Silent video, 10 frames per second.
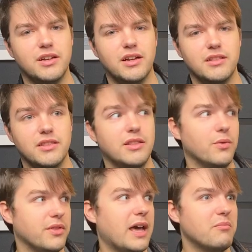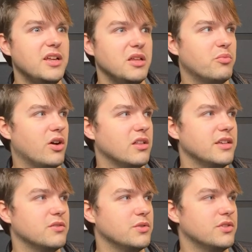uh, there were that many
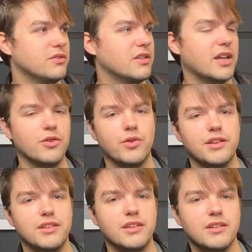polys, which is kind of crazy.